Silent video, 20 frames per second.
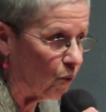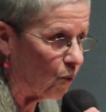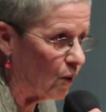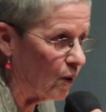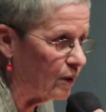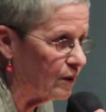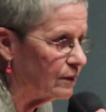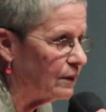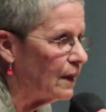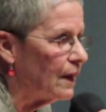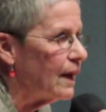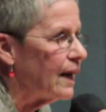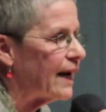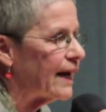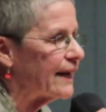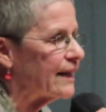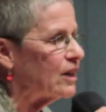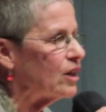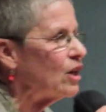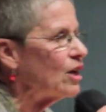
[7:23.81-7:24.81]

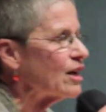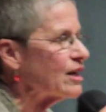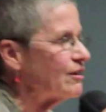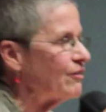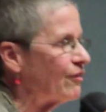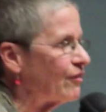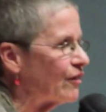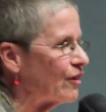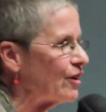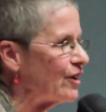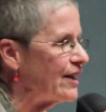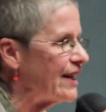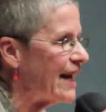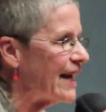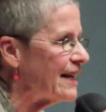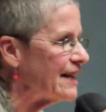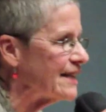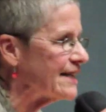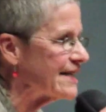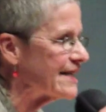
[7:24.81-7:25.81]
I looked for
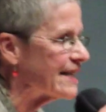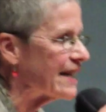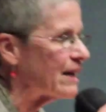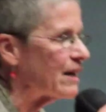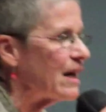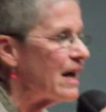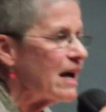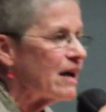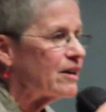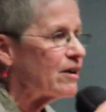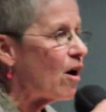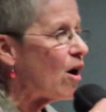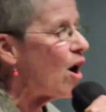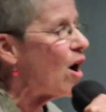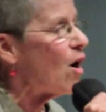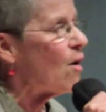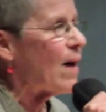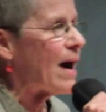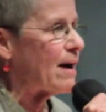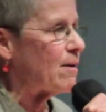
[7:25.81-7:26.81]
Nelson.
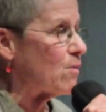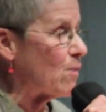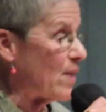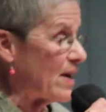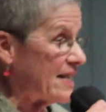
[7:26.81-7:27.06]
Oh, I